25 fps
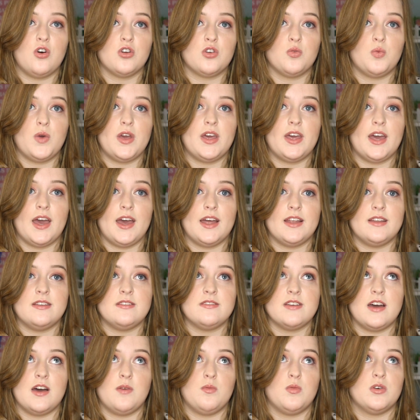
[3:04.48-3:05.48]
on a
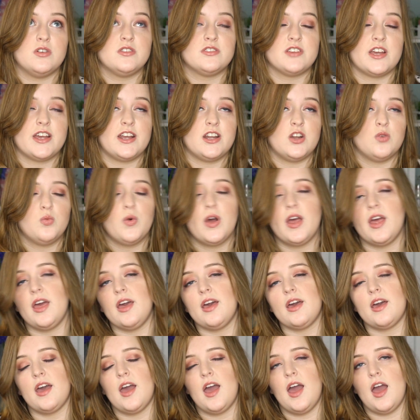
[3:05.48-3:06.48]
weekend and 1 day in the
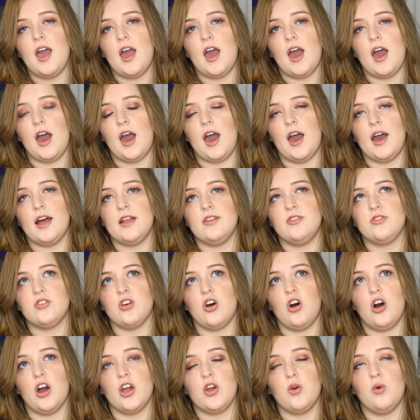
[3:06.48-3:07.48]
week, and
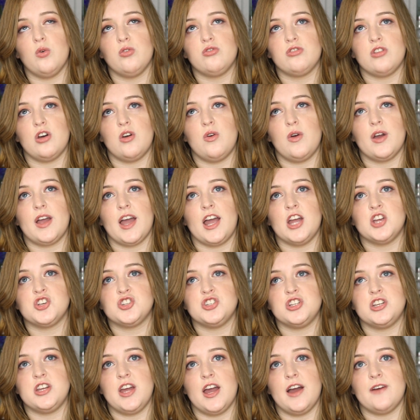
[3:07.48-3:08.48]
I also
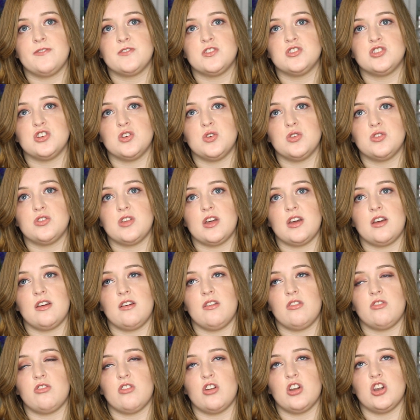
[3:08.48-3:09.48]
occasionally have to do
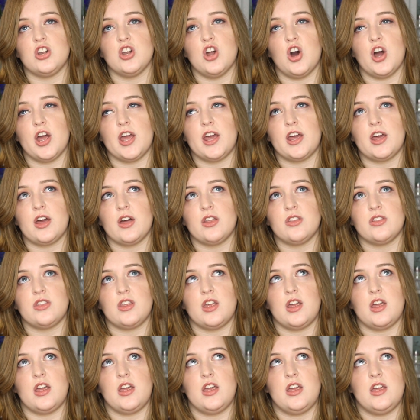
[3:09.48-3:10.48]
things like
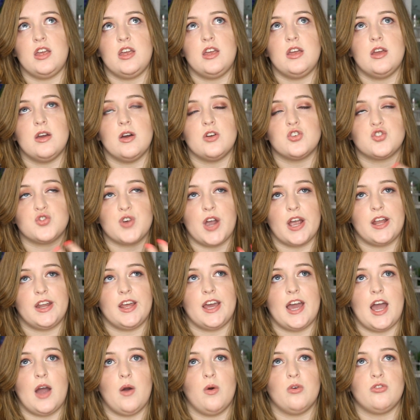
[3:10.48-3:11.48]
the
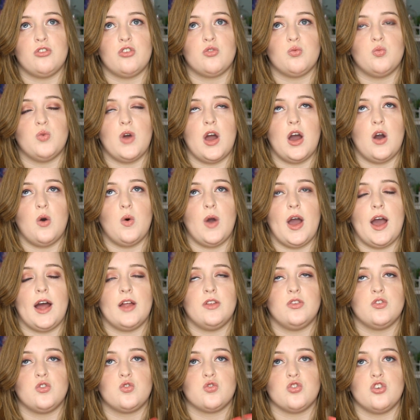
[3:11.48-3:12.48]
training hours as well
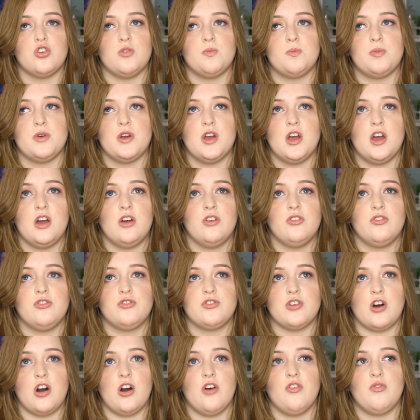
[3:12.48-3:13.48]
and group
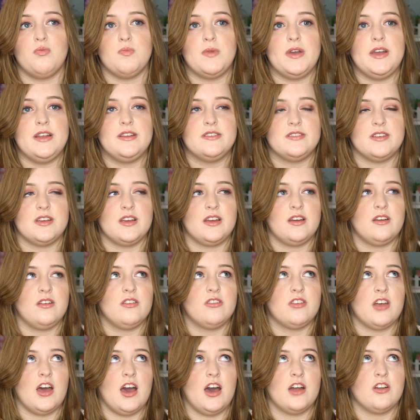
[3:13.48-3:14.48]
staff
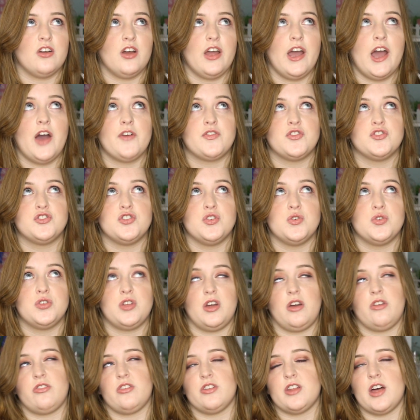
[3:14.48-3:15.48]
meetings, and I have to do
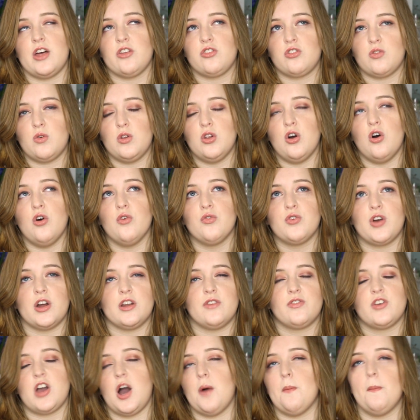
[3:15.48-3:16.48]
things like that. So a lot of
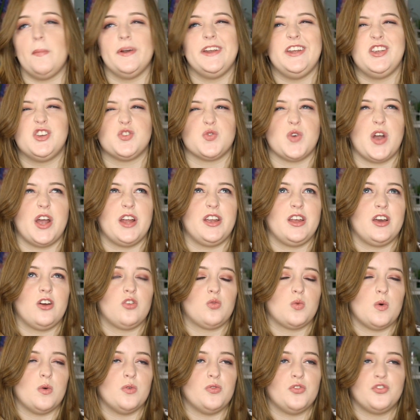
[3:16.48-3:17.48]
kind of company training
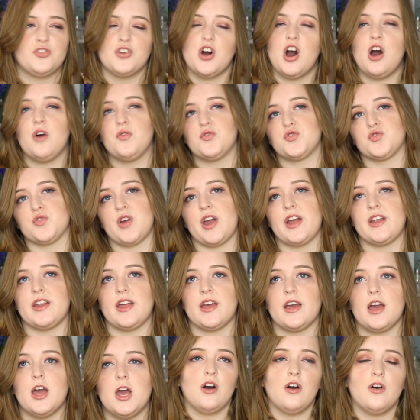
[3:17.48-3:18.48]
as well and staff
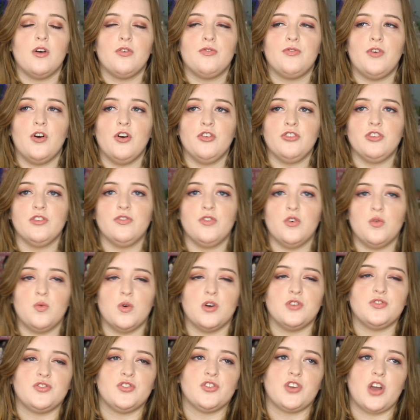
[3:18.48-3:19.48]
training. I first of all
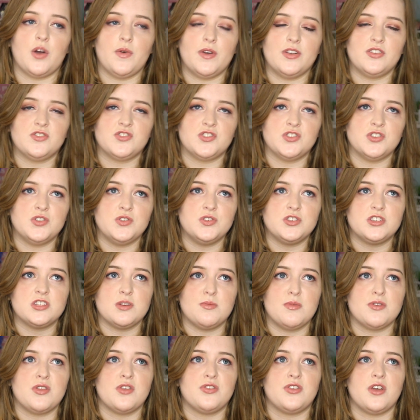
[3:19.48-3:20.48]
want to go into
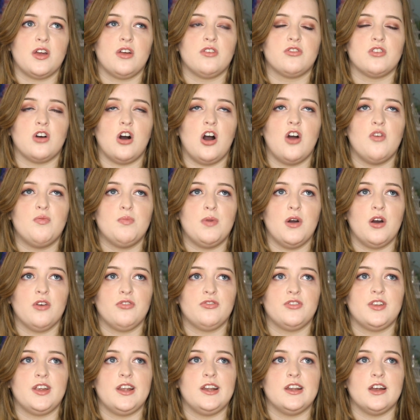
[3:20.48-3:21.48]
some of the things that I've
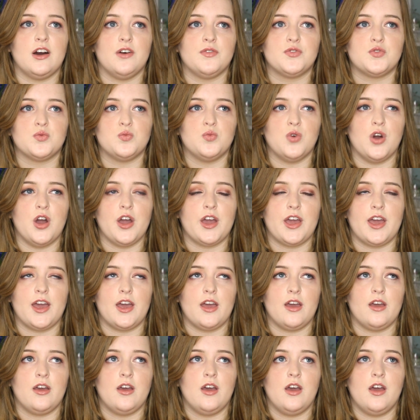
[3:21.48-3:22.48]
personally loved
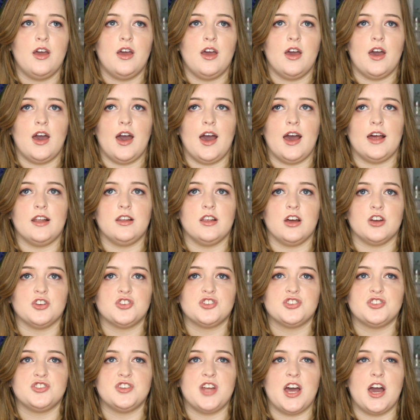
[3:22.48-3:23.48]
working at
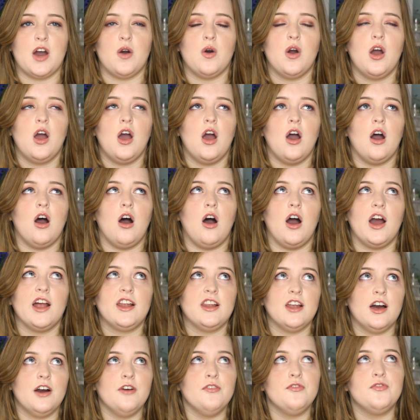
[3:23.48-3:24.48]
Lush. Now,
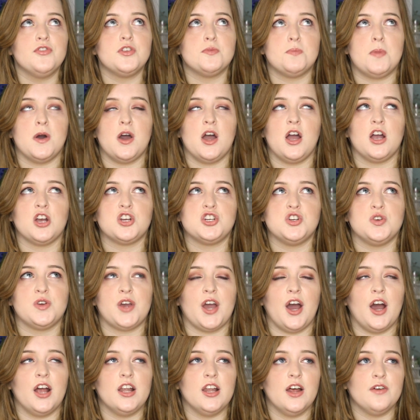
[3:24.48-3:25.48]
I love the perks you
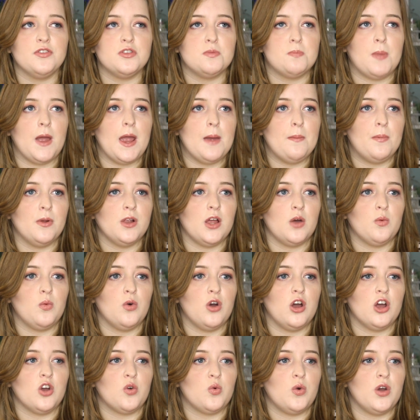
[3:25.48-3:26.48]
get, I love the people I
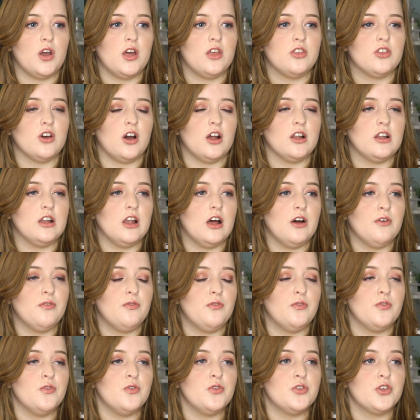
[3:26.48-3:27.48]
work with, I
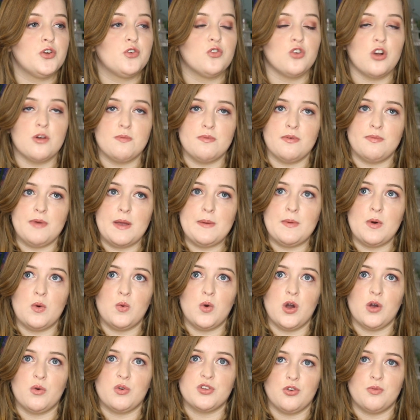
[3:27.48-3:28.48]
love the group of people I
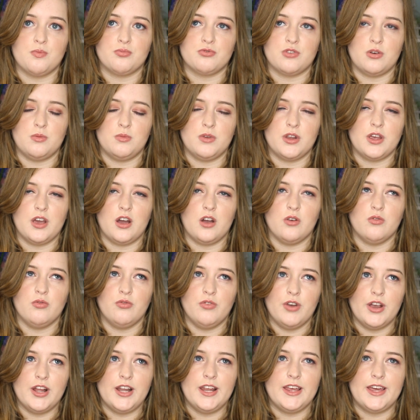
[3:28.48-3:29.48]
work with in Bromley. I
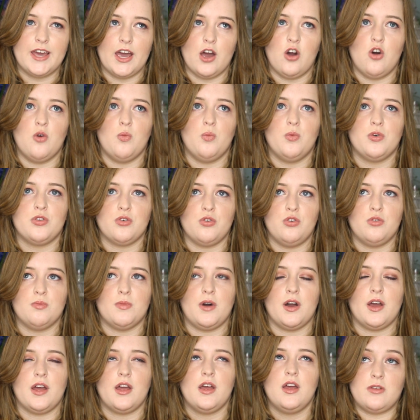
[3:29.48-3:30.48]
really get on with all
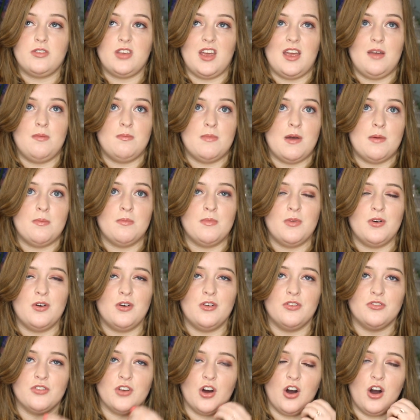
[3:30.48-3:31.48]
my team
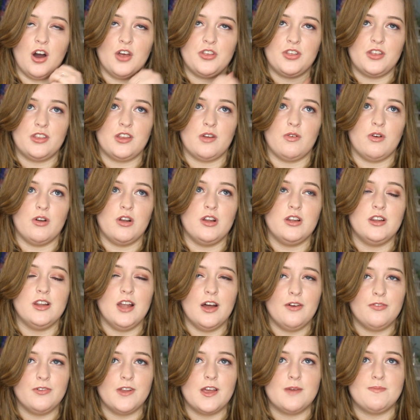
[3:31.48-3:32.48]
members. I think they're a
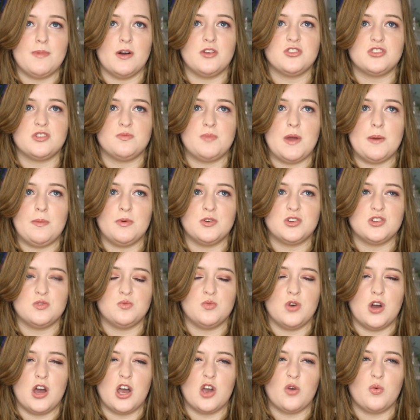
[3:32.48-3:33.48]
lovely bunch of people to
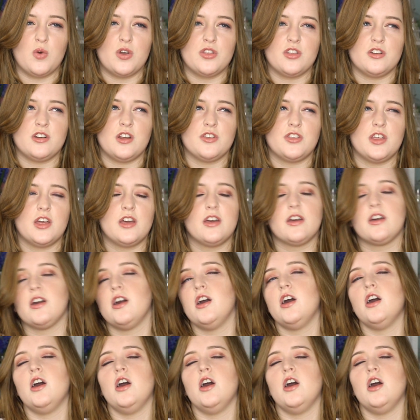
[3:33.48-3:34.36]
work with, and I think